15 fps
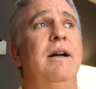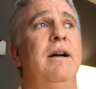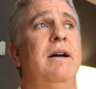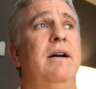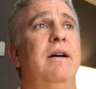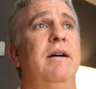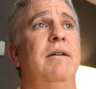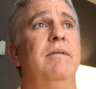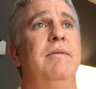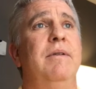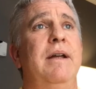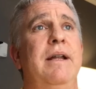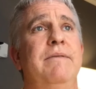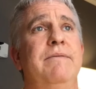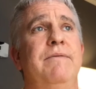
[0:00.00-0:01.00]

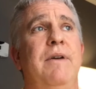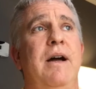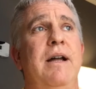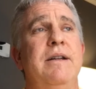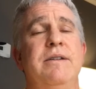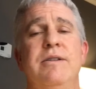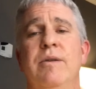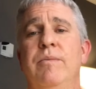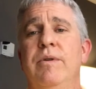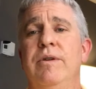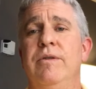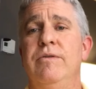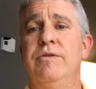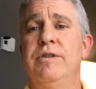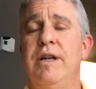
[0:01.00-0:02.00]
and find
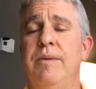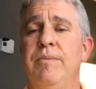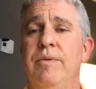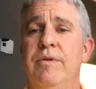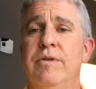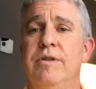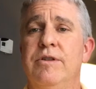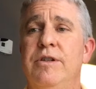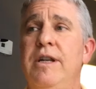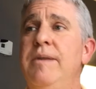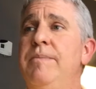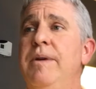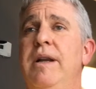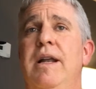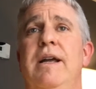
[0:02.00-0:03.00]
someone who shepherds
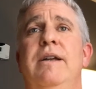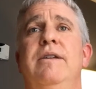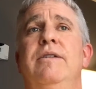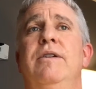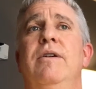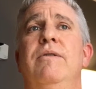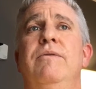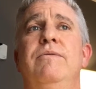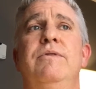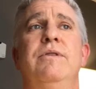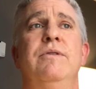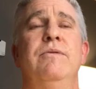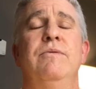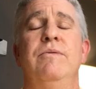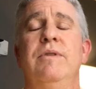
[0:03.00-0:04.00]
sheep, and I could go
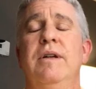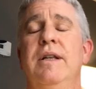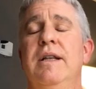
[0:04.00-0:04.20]
to